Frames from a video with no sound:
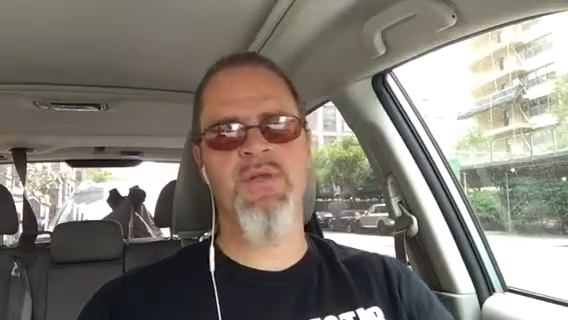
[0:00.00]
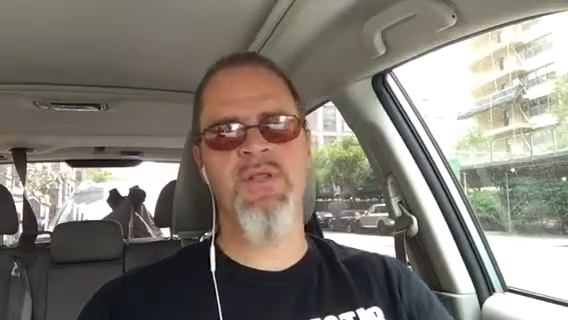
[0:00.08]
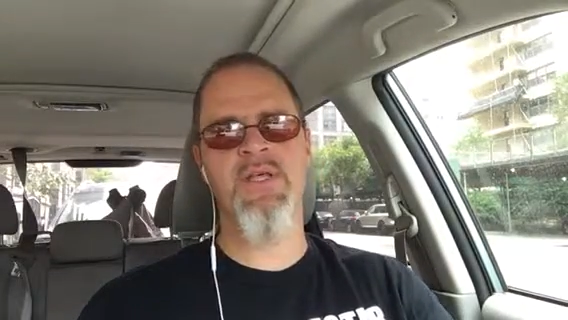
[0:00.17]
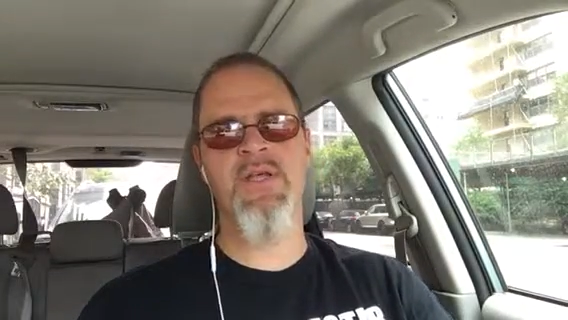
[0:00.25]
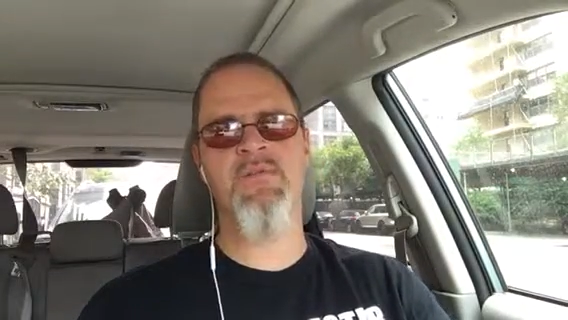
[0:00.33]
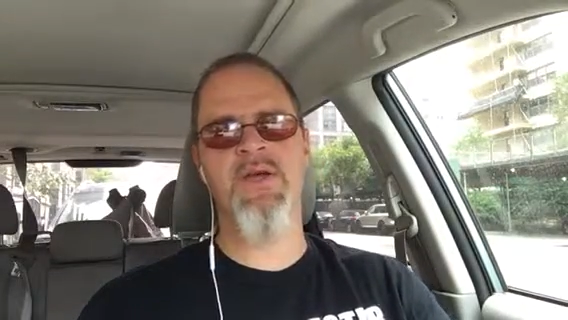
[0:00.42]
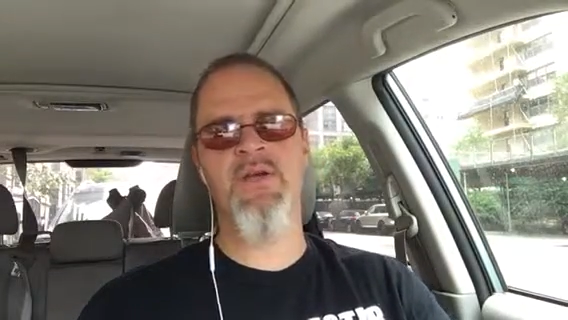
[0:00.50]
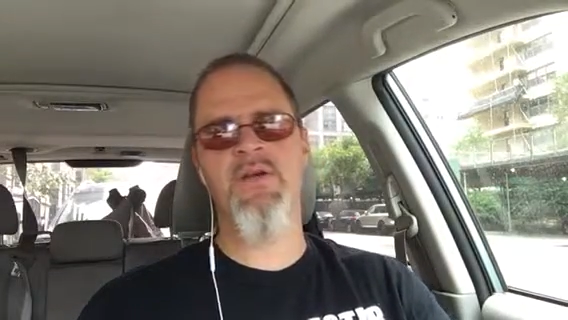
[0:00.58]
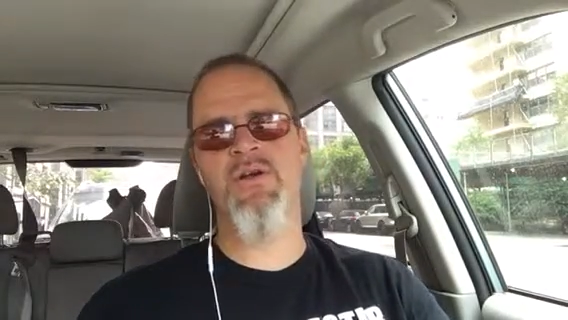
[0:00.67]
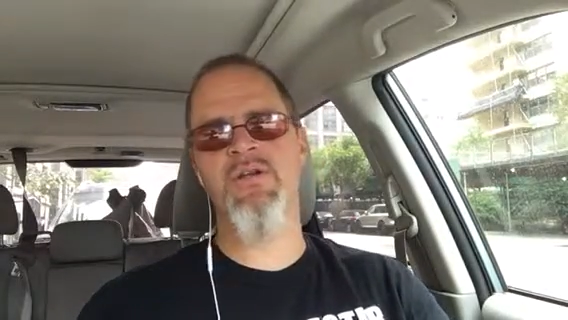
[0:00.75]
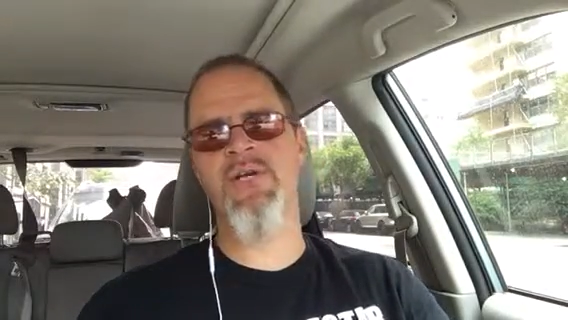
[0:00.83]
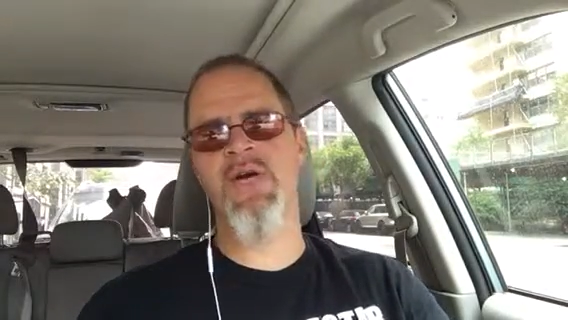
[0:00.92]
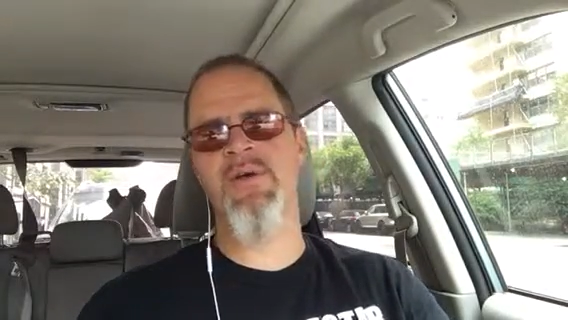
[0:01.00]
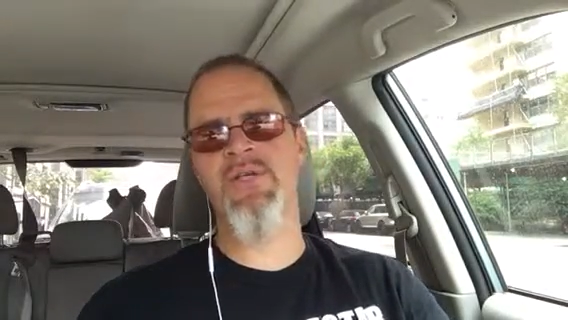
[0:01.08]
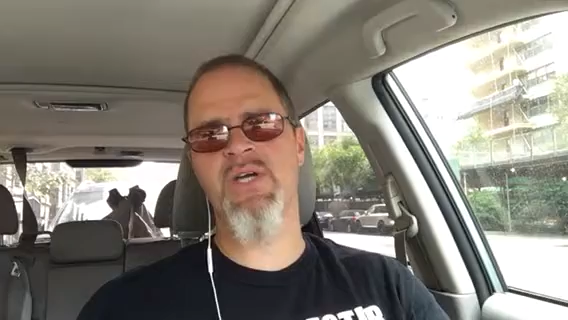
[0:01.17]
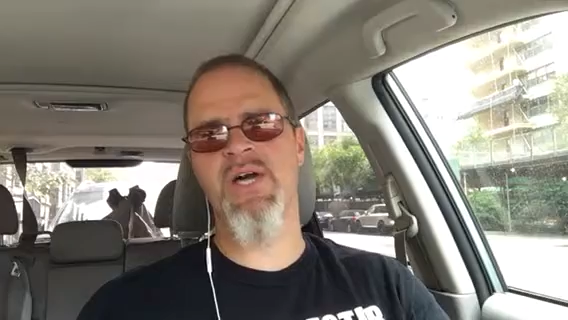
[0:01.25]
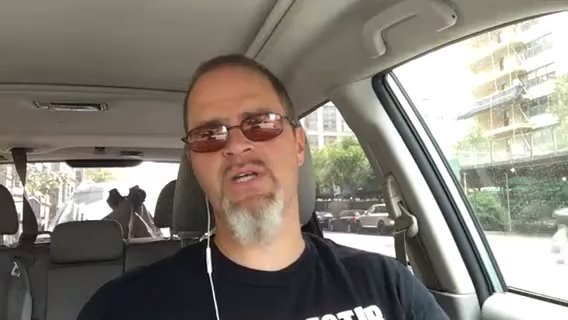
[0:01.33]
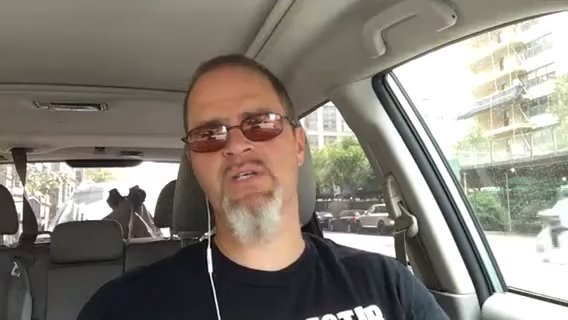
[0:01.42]
than in my current job
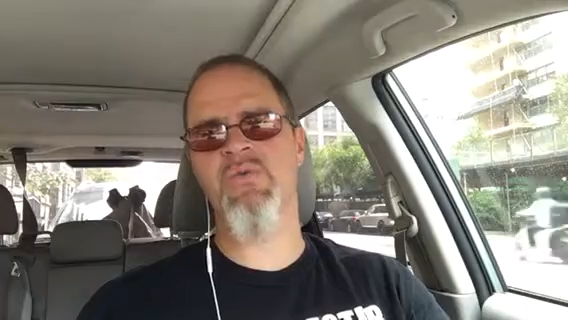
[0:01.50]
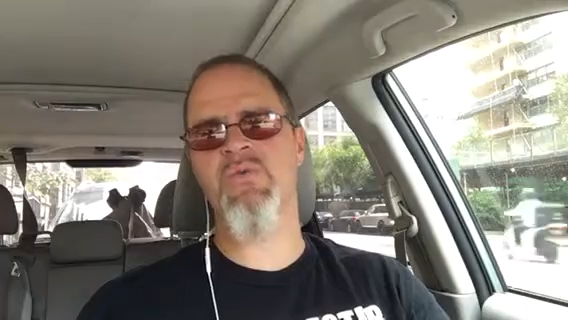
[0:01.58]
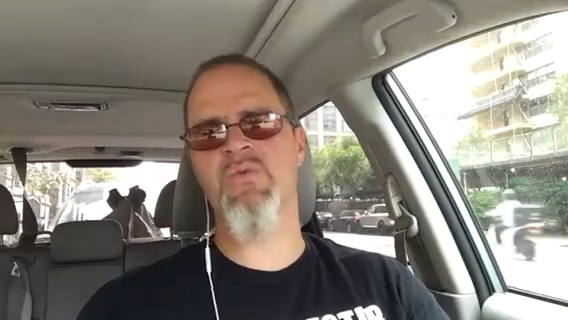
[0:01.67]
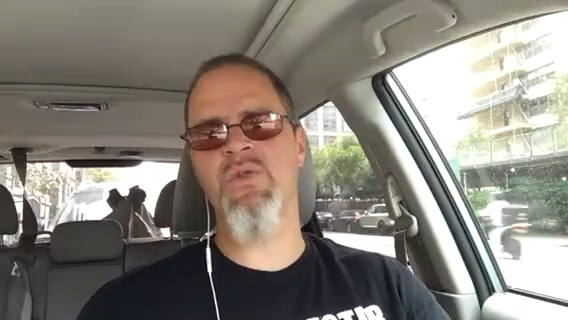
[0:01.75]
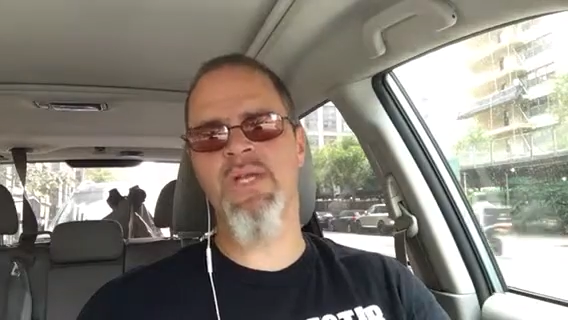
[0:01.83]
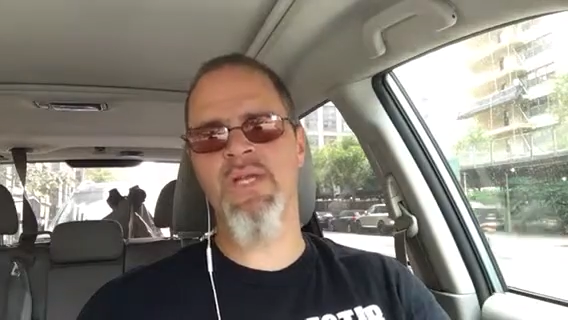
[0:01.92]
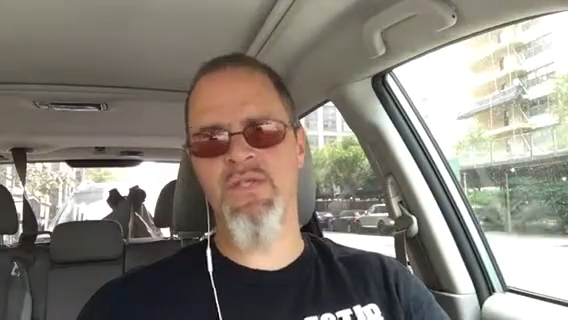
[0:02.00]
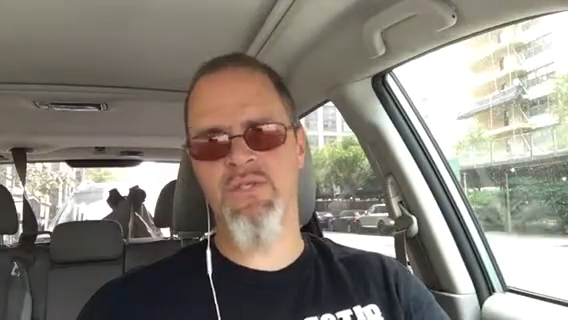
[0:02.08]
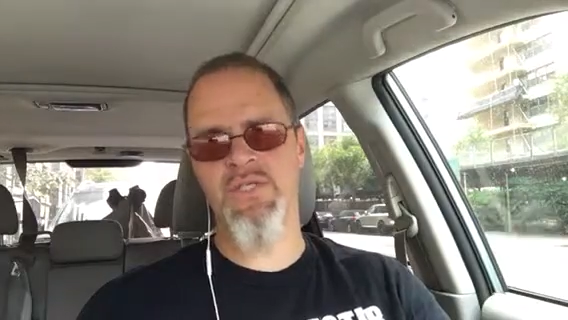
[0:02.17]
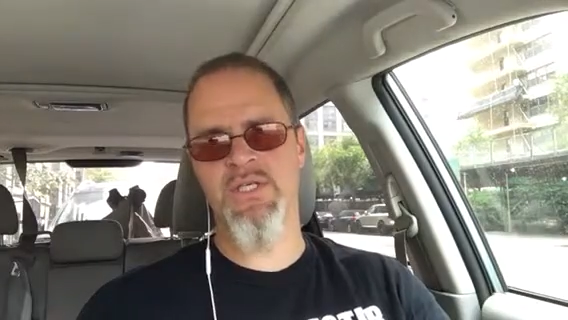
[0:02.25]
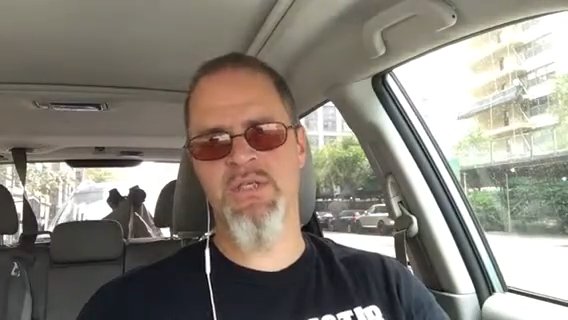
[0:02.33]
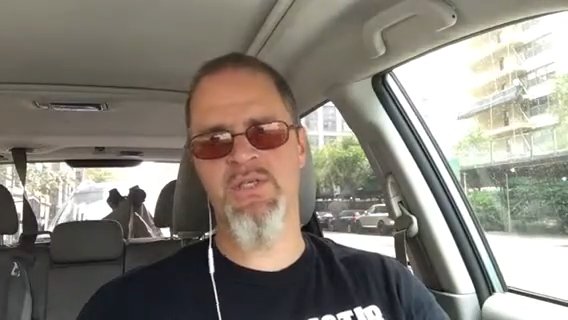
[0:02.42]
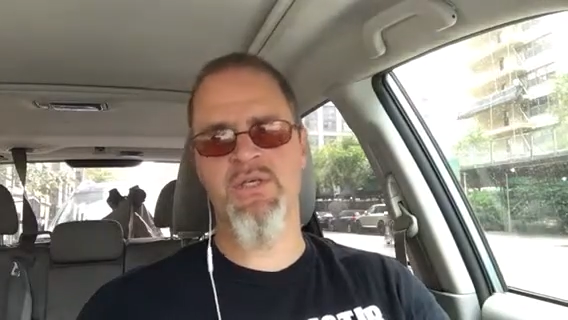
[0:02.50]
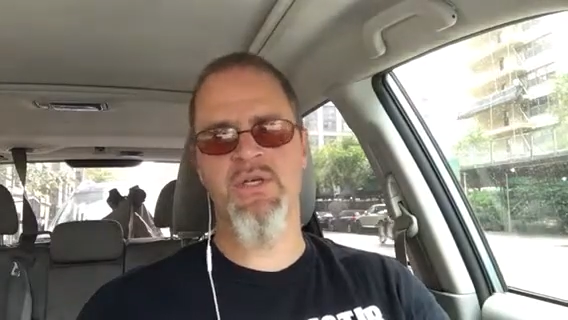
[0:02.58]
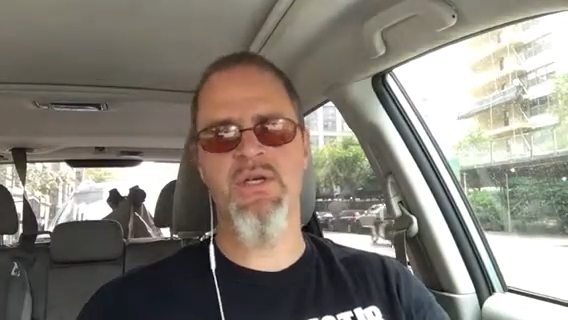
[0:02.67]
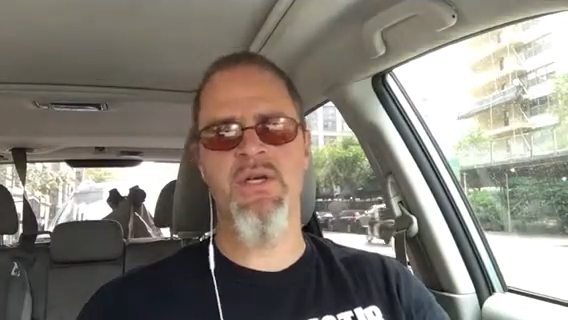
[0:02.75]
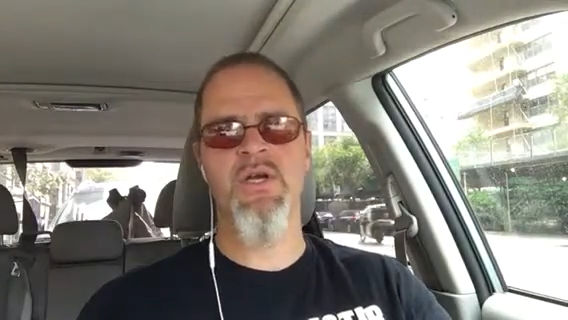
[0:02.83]
as a high school English teacher.